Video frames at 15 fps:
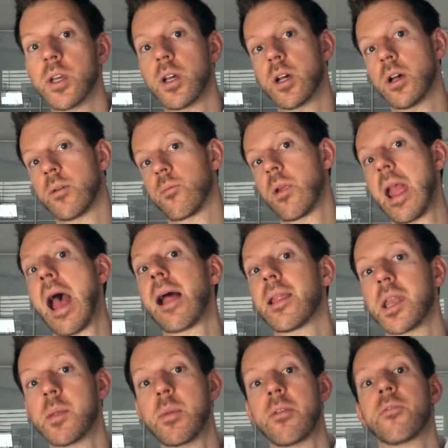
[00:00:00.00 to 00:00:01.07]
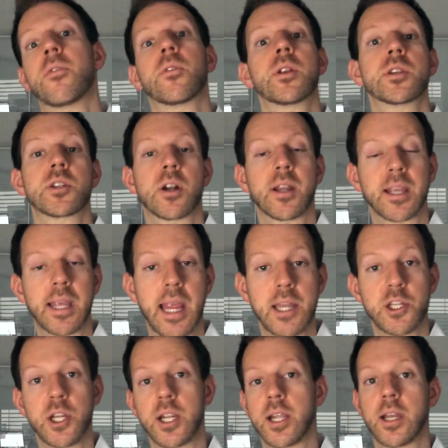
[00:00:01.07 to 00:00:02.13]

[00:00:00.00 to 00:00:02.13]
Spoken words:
of reality before they start engaging.